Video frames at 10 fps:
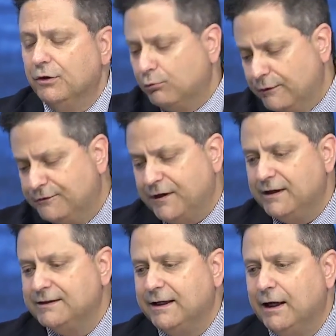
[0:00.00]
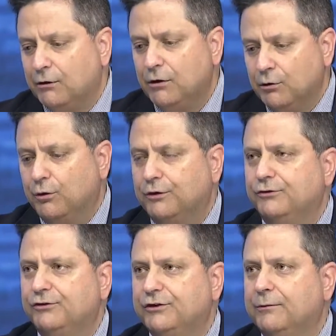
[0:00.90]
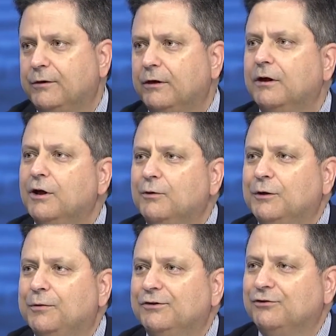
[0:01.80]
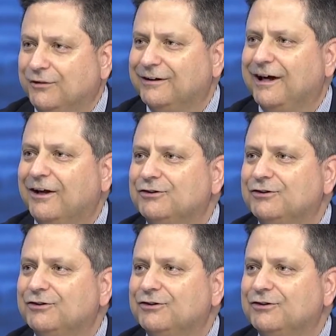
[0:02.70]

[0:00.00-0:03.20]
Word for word: We phase that out. We want to do the same thing with the business rent tax.